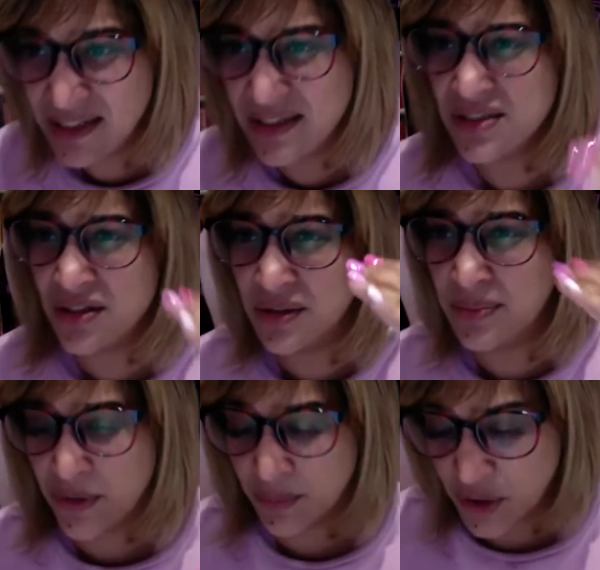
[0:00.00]
so the bit
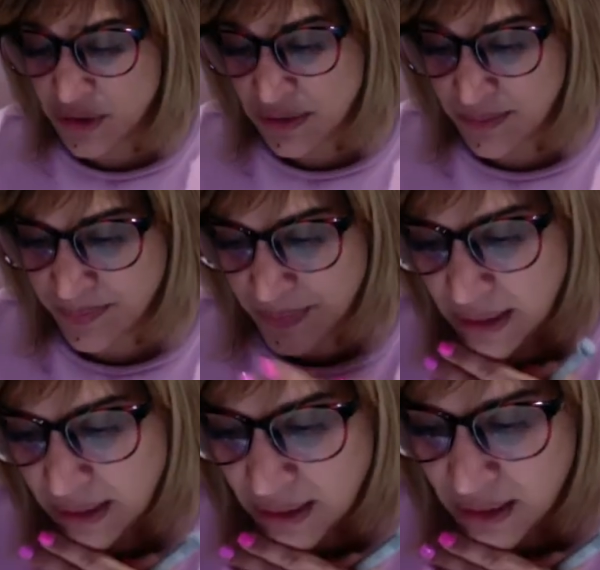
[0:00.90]
on the bottom,
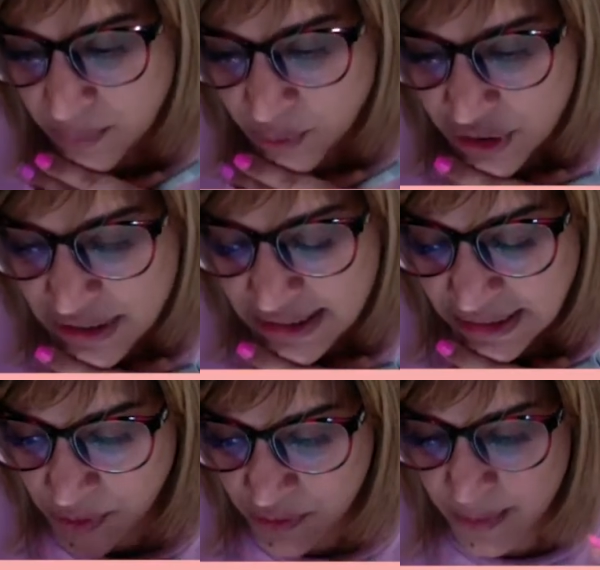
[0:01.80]
I'm going to say,
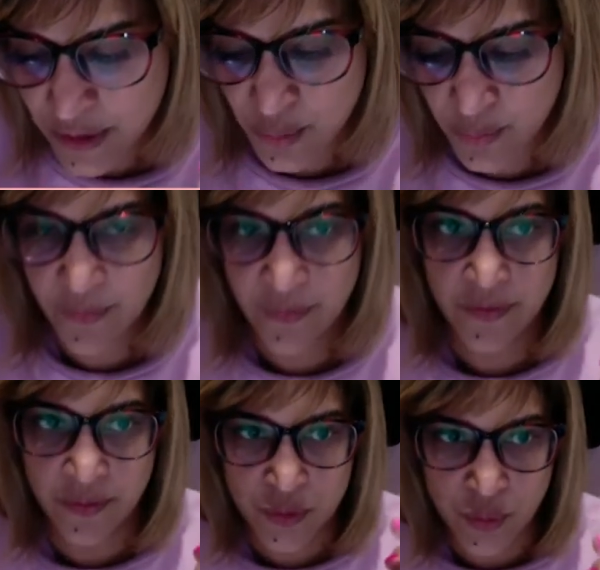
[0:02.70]
well,
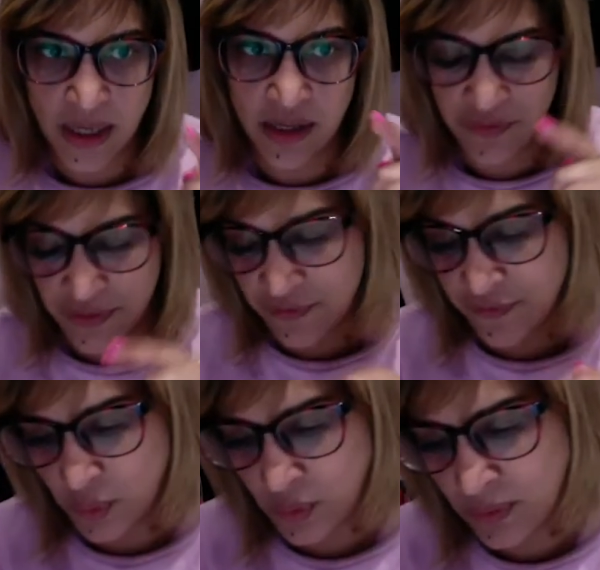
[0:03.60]
from 12 and
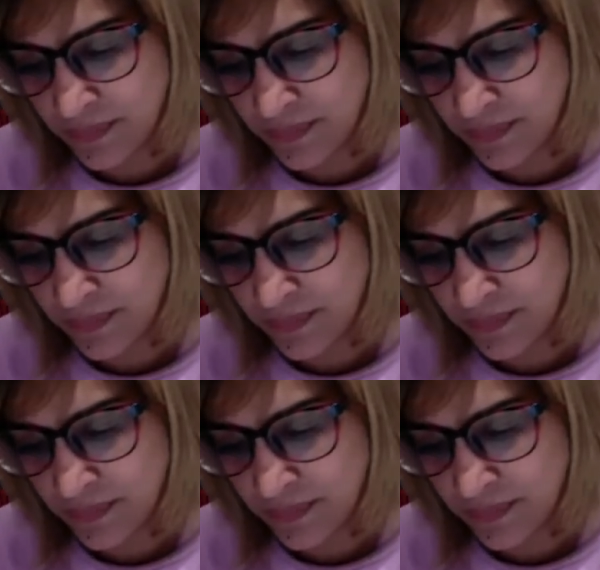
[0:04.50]
4,